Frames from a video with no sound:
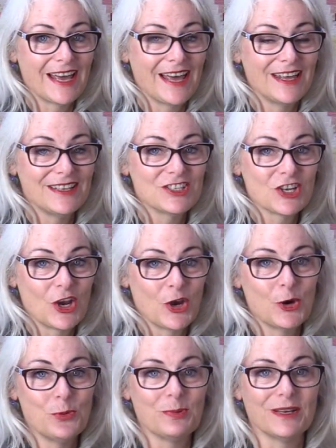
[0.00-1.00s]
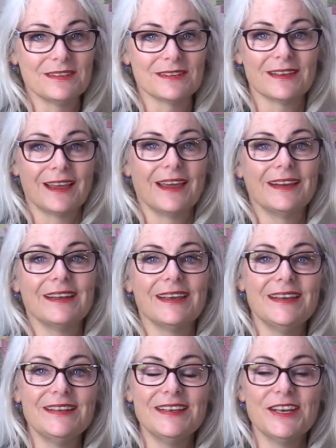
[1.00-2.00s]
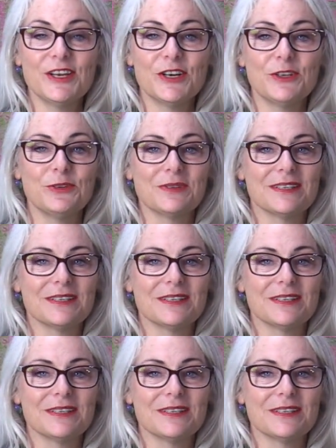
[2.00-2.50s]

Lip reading: edge opens. And in here you